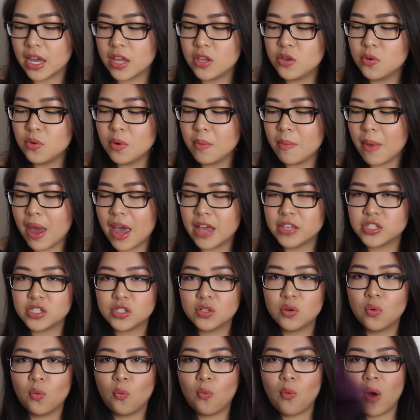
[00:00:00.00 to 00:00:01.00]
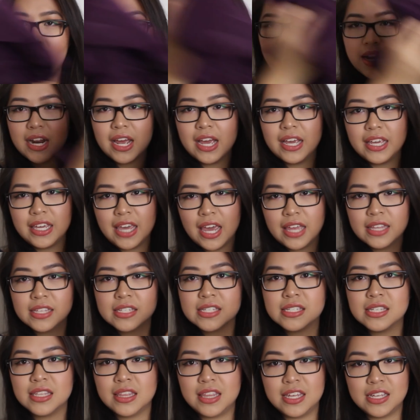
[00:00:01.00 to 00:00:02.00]
Can you imagine white
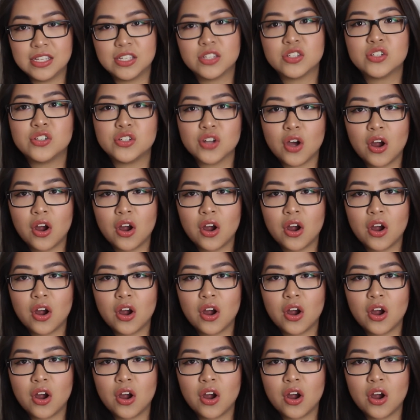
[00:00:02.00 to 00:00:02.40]
against this